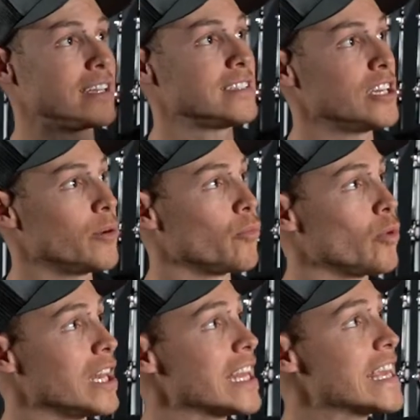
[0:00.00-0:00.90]
tip
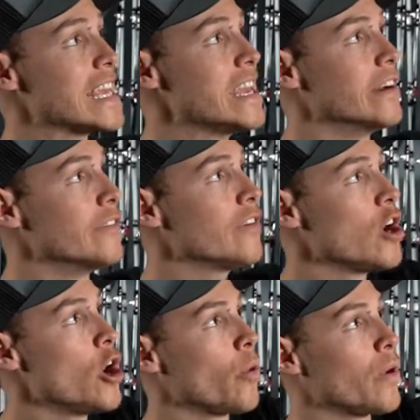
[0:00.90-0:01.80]
really give
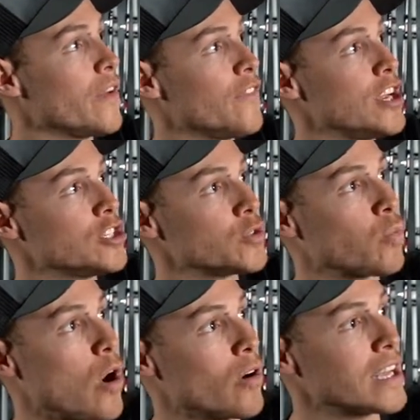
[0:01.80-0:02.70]
when a fish is
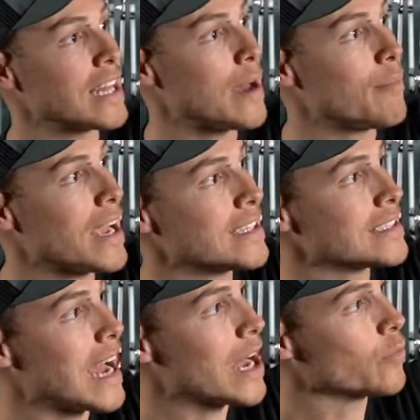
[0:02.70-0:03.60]
walking that bait
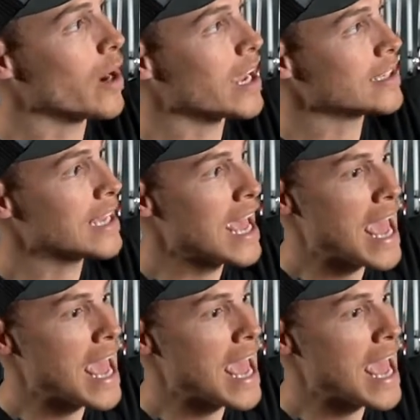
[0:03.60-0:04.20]
sideways